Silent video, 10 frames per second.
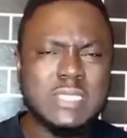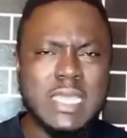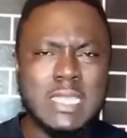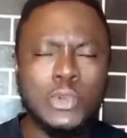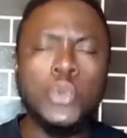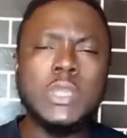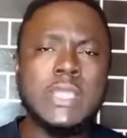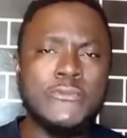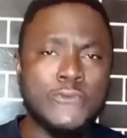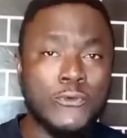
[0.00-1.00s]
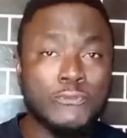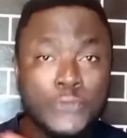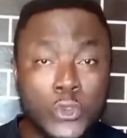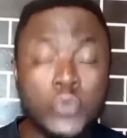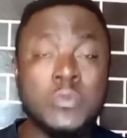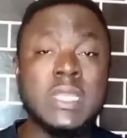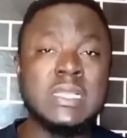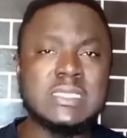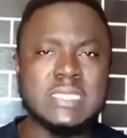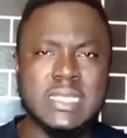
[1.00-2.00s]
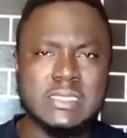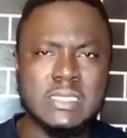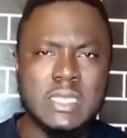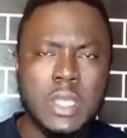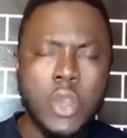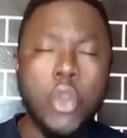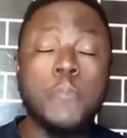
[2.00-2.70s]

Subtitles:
or they are followers of Christ.